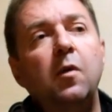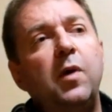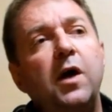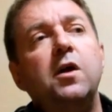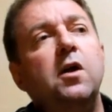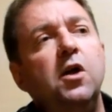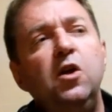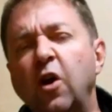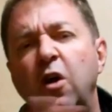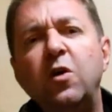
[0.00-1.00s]
But
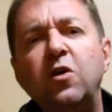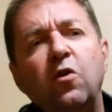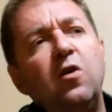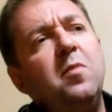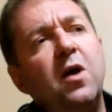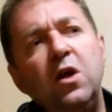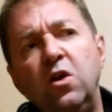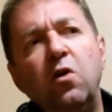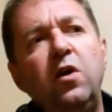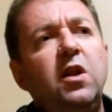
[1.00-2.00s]
you don't know what you're talking about.
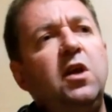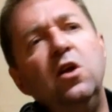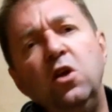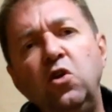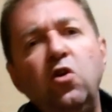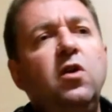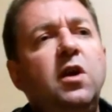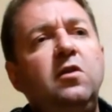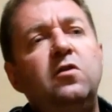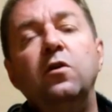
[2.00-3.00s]
You're an idiot. You
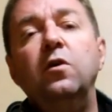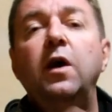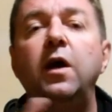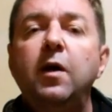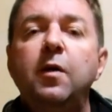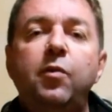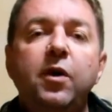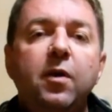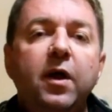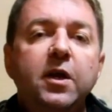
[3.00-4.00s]
need to... Pretty
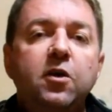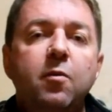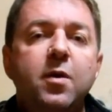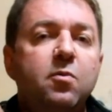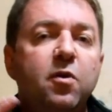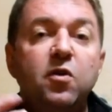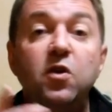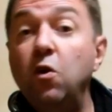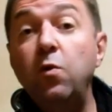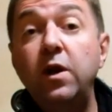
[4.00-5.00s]
well any comment with
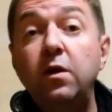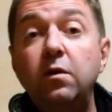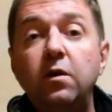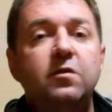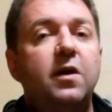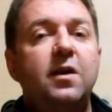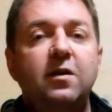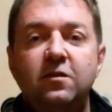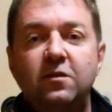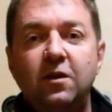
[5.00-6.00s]
you in it is
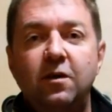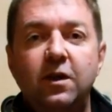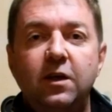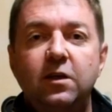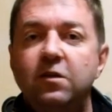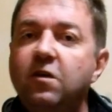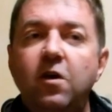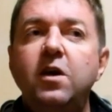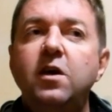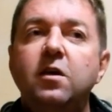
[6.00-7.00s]
unnecessary. There's no
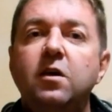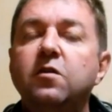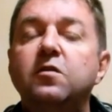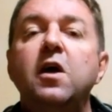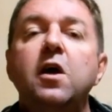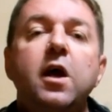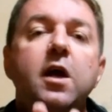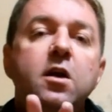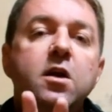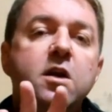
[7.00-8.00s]
need. Because
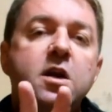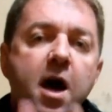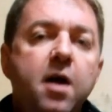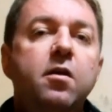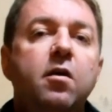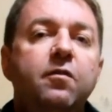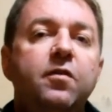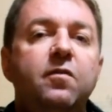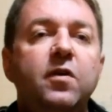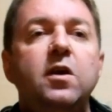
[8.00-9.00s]
in none of
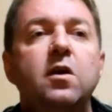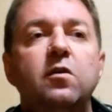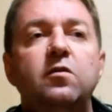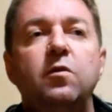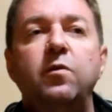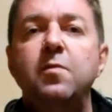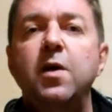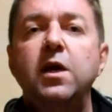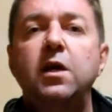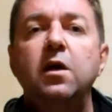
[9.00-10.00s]
the videos that we
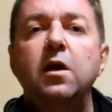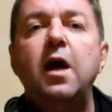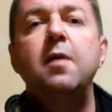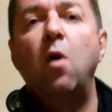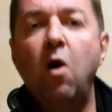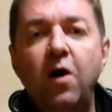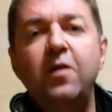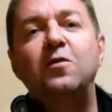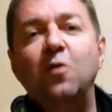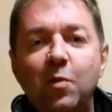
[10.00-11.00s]
make am I
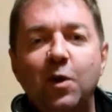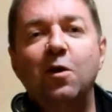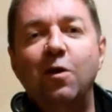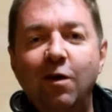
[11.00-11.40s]
the topic.